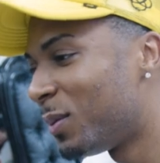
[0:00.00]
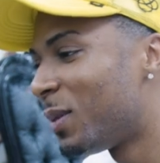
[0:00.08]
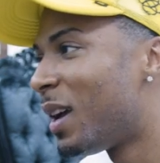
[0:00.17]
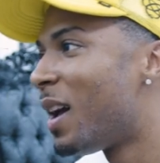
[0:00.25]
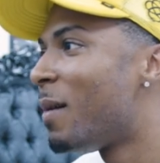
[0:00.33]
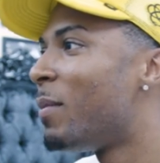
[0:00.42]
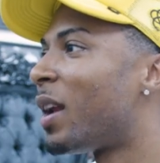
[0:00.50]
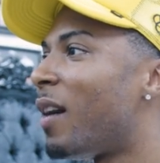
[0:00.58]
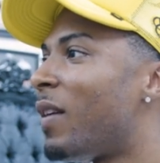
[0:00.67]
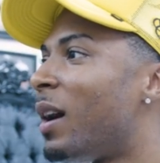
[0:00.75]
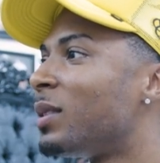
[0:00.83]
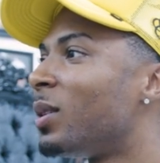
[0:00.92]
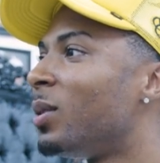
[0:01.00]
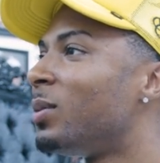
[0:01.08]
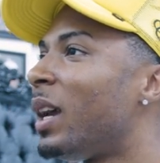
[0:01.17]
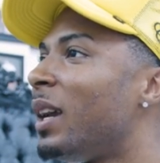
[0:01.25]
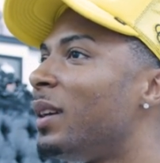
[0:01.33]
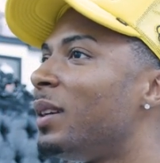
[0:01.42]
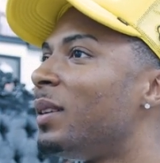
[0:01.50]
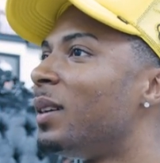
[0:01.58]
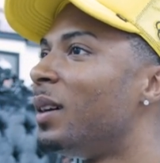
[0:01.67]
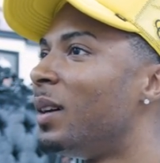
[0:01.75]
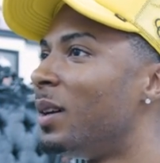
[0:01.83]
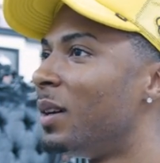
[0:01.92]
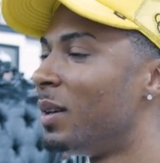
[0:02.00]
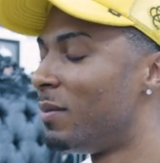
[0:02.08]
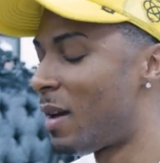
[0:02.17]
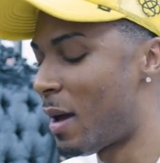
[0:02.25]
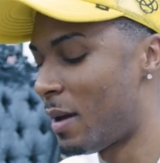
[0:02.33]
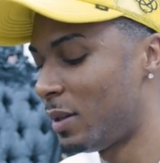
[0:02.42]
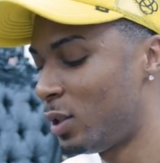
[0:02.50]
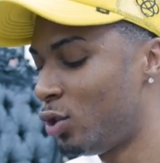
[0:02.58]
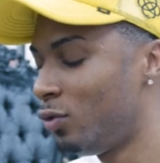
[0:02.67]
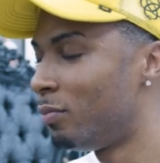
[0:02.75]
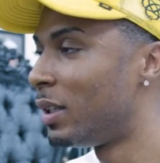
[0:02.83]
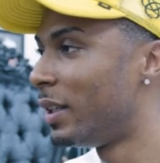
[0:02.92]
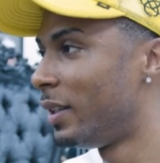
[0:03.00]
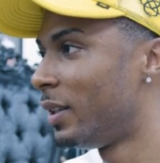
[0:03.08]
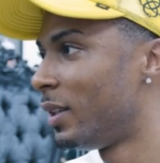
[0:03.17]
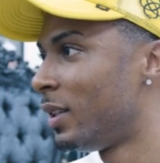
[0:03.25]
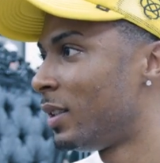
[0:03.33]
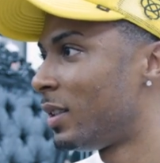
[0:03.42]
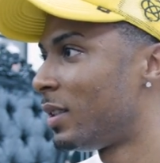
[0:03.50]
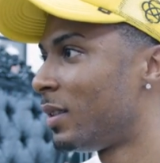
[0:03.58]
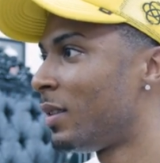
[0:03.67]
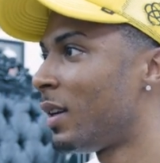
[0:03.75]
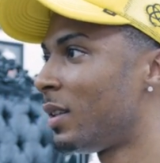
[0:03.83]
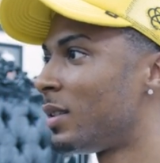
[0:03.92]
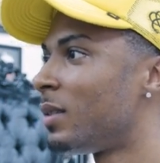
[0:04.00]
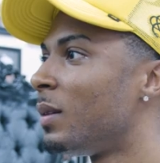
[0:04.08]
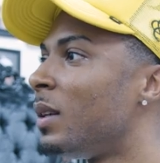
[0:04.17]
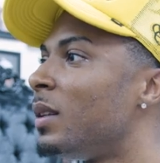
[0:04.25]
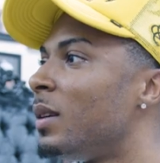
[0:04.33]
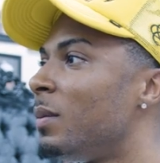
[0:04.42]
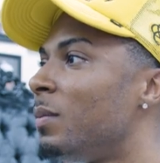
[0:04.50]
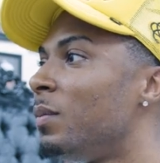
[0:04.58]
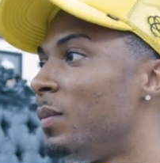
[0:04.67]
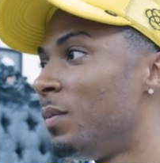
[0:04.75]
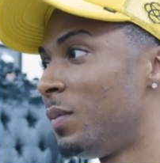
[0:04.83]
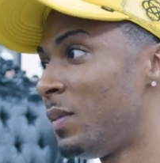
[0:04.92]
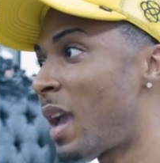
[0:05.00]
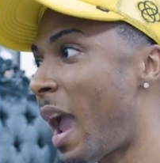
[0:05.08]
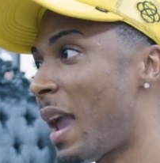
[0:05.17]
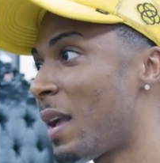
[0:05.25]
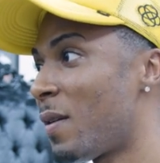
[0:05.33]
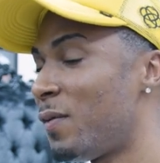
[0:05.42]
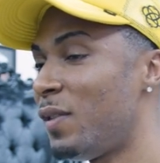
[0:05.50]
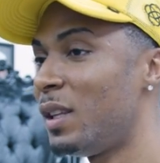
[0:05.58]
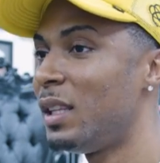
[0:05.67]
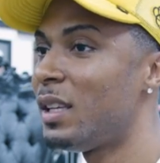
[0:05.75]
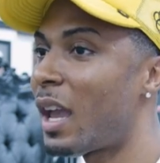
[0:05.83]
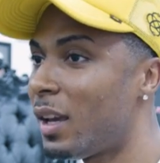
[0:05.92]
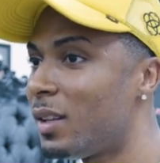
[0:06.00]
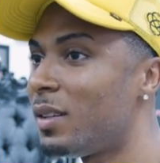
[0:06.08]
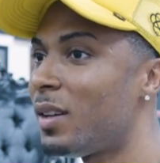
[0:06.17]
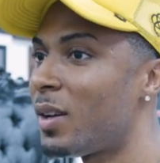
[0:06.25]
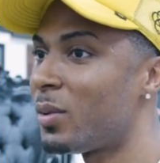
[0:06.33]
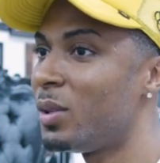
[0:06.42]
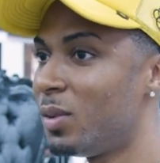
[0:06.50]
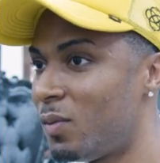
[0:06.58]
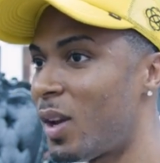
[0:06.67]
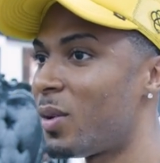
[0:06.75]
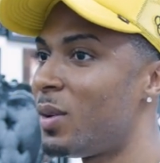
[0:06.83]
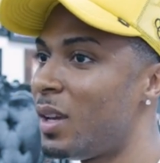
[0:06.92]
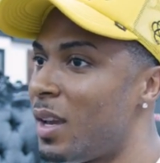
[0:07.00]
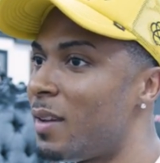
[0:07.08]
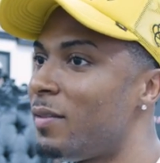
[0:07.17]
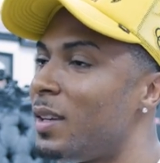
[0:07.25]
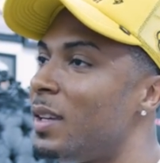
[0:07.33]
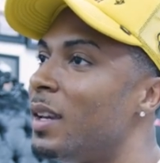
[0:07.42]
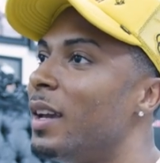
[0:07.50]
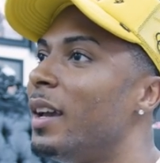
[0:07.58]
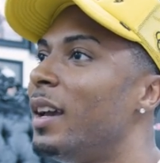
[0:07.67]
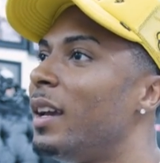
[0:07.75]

Oh, okay. But I've also dated two Bloods that's in the gang affiliated area, very heavy,